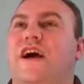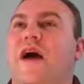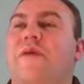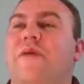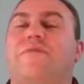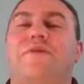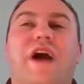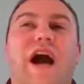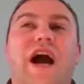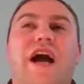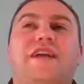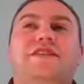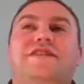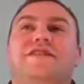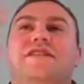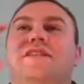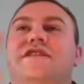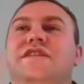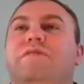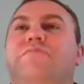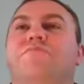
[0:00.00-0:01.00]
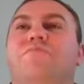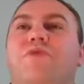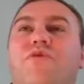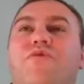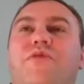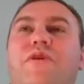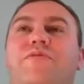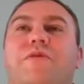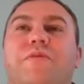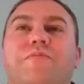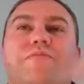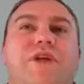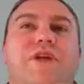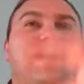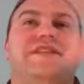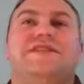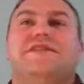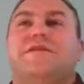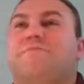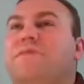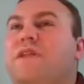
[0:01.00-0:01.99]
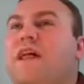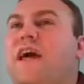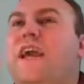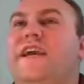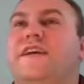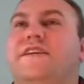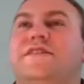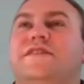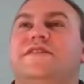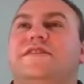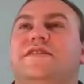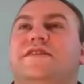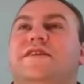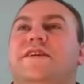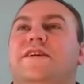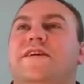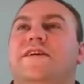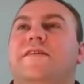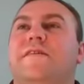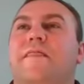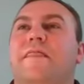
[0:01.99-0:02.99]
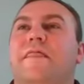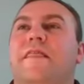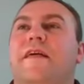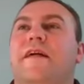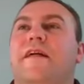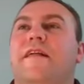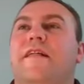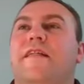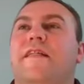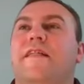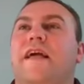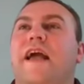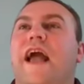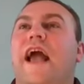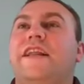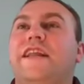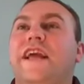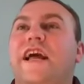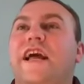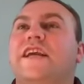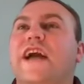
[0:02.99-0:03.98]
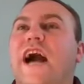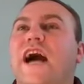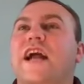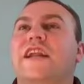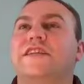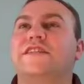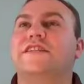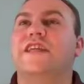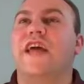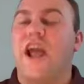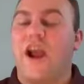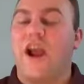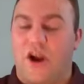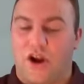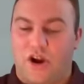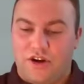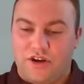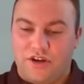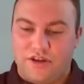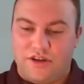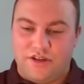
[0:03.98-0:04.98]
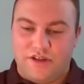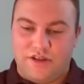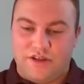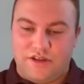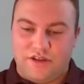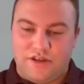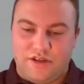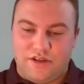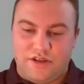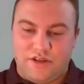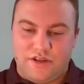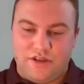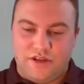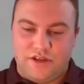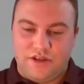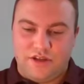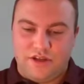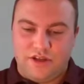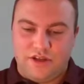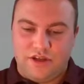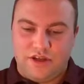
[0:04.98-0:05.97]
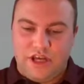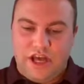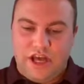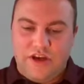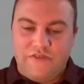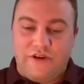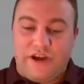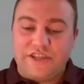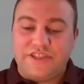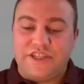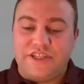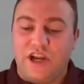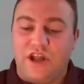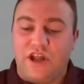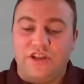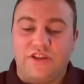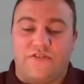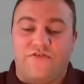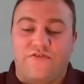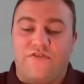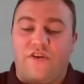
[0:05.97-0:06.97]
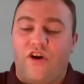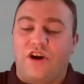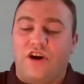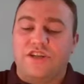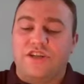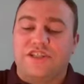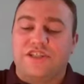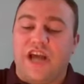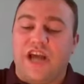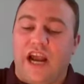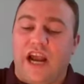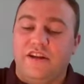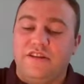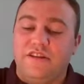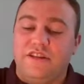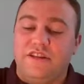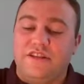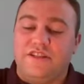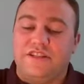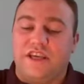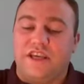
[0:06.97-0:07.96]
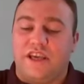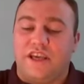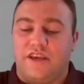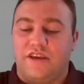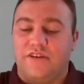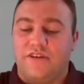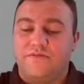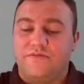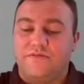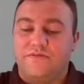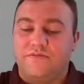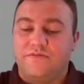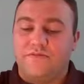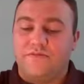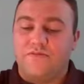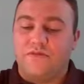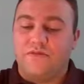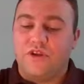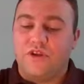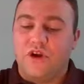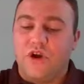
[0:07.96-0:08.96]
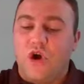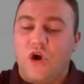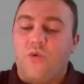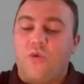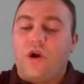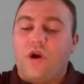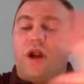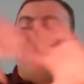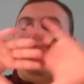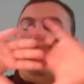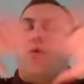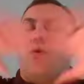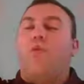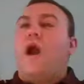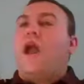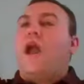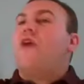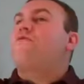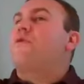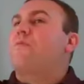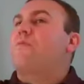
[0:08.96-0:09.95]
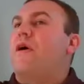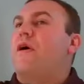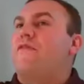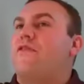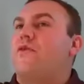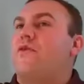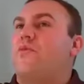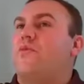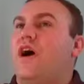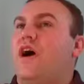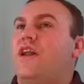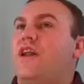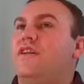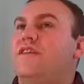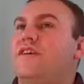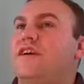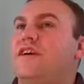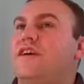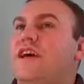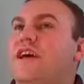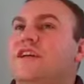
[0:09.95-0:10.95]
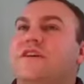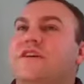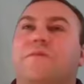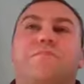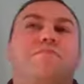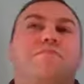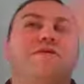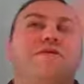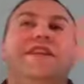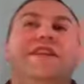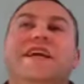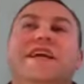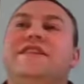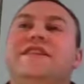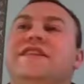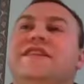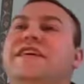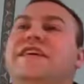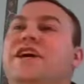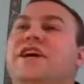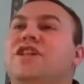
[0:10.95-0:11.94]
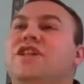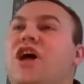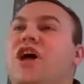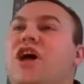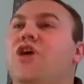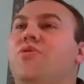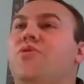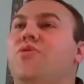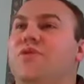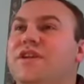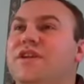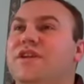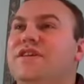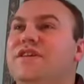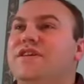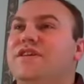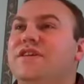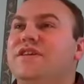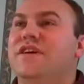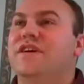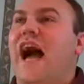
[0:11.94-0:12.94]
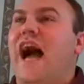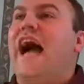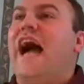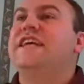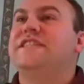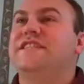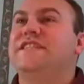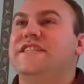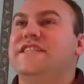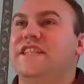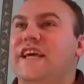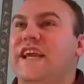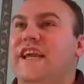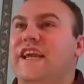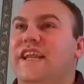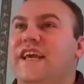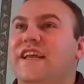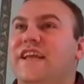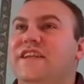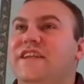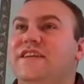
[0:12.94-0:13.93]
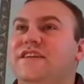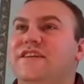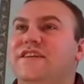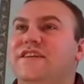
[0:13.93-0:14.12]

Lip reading: I'm constantly moving from place to place. And yet God is there. If I settle on the far side of the sea, where I'm away from everyone, completely alone, isolated,